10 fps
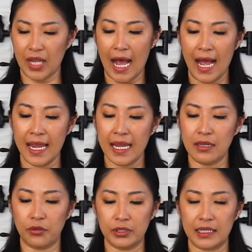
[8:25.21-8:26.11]
I
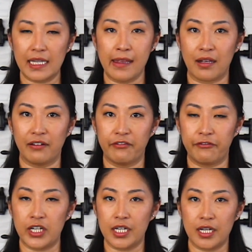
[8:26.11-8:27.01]
don't like
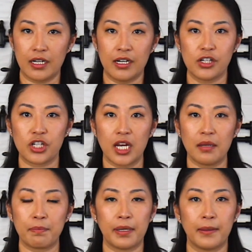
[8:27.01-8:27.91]

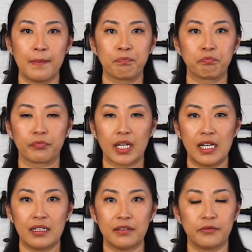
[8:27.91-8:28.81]
V-shape
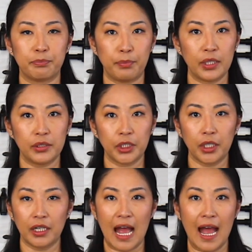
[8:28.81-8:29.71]
peeler.
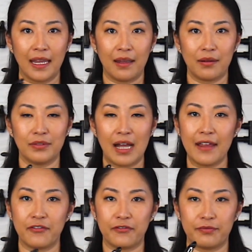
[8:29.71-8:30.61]

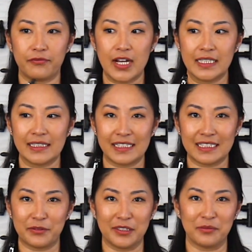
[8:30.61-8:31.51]
I find
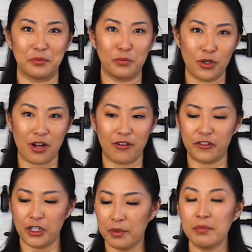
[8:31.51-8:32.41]
this one more
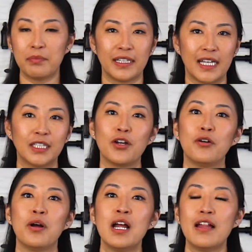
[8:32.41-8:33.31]
comfortable, but I
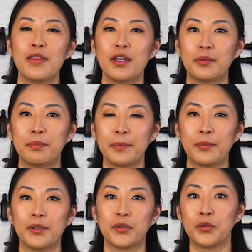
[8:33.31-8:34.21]
know there are
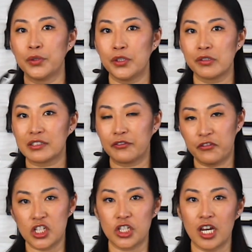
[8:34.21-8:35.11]
people who use
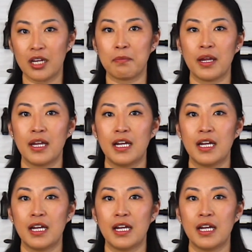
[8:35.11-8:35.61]
V-shape